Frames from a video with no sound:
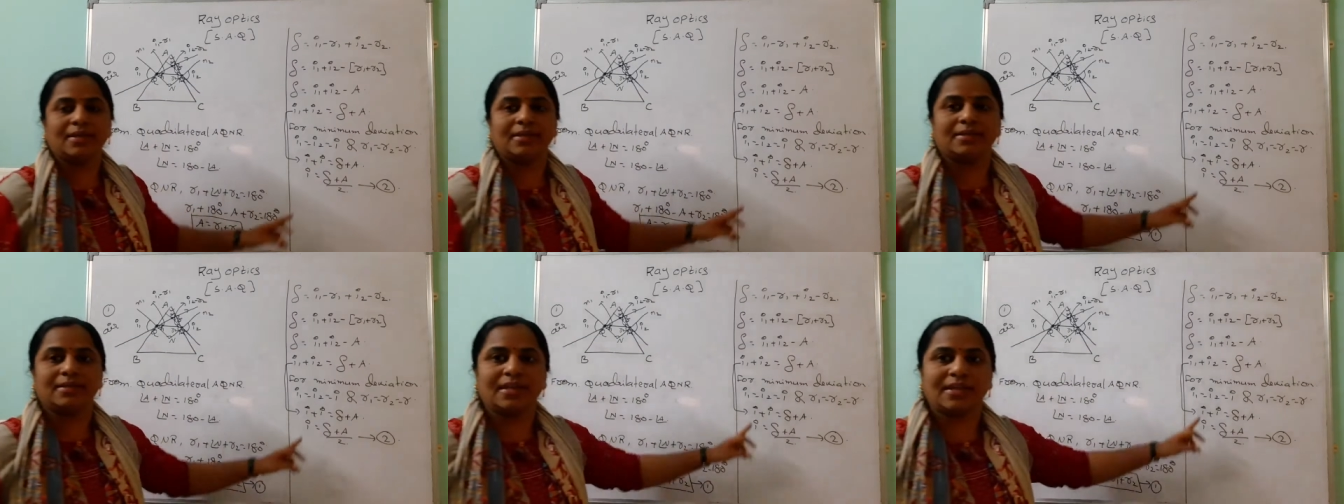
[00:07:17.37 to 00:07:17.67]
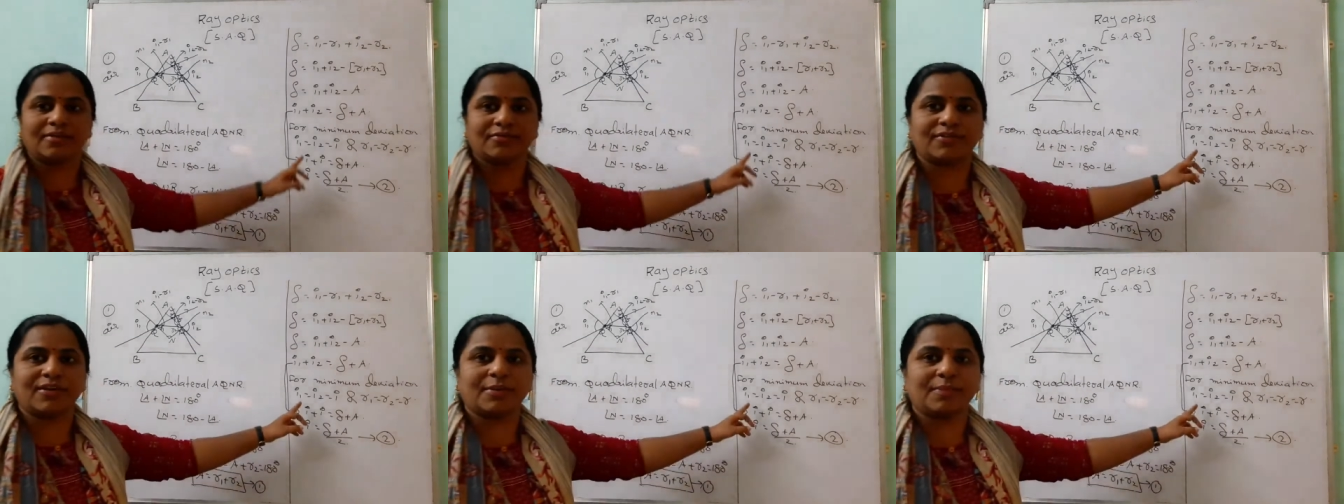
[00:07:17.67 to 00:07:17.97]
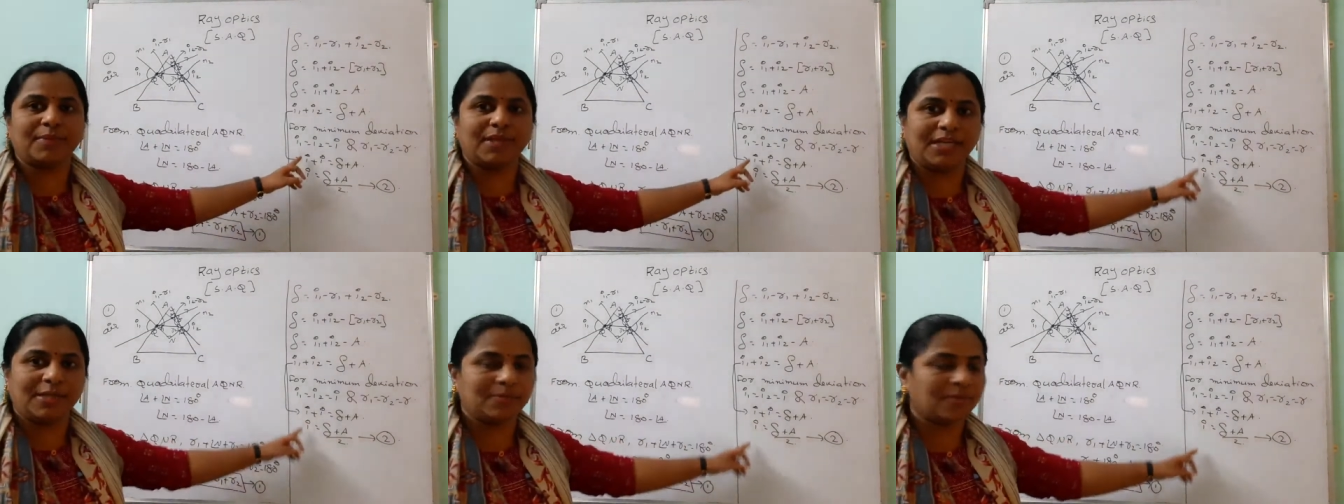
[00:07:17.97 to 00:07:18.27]
Then for
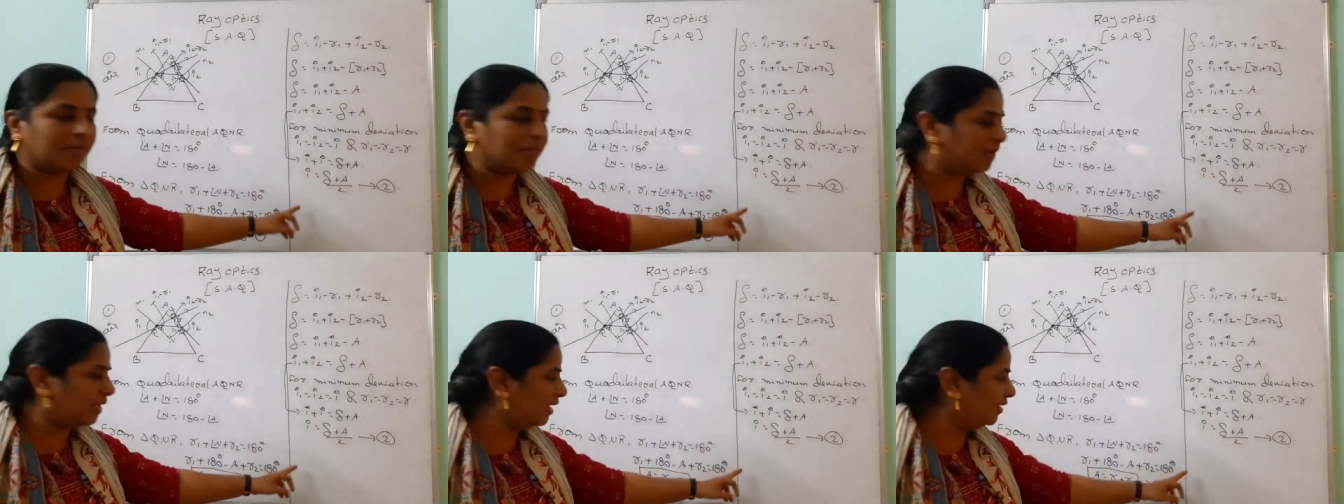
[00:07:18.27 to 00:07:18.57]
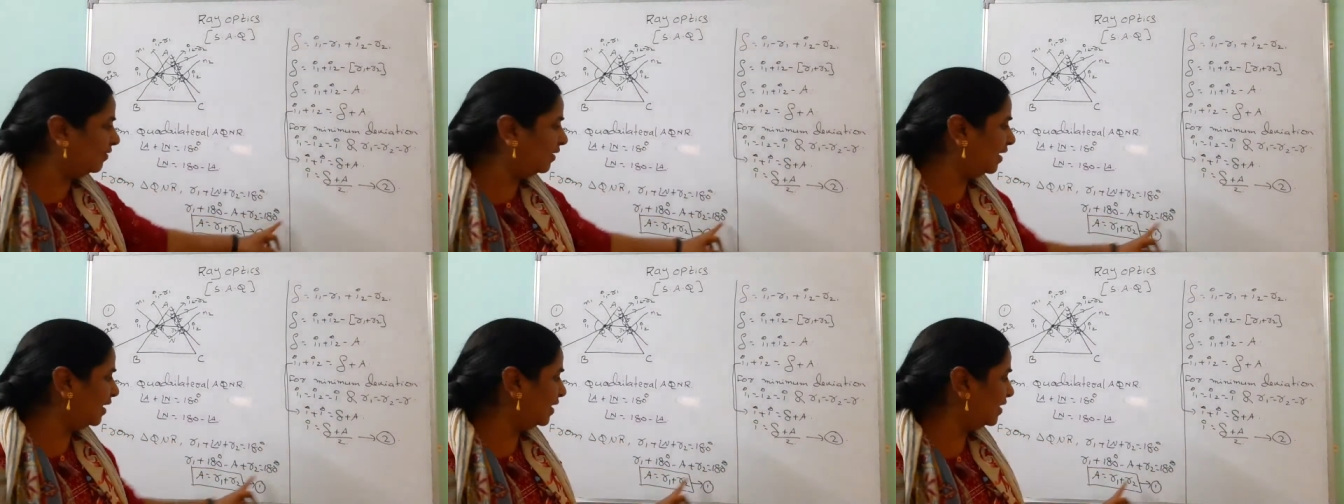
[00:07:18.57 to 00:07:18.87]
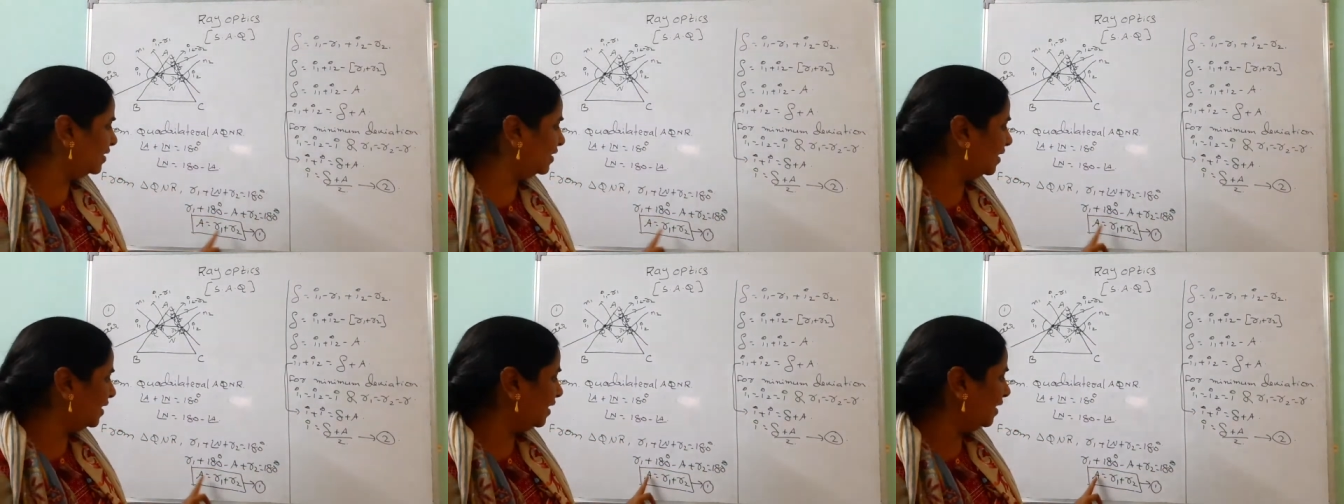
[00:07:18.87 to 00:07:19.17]
minimum
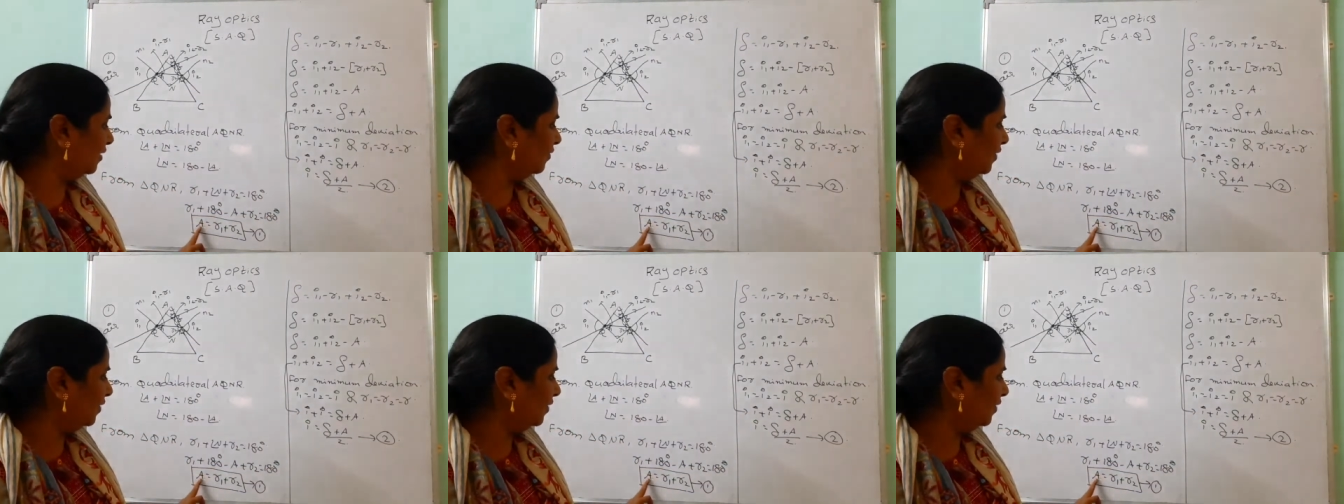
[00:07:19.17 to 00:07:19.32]
deviation,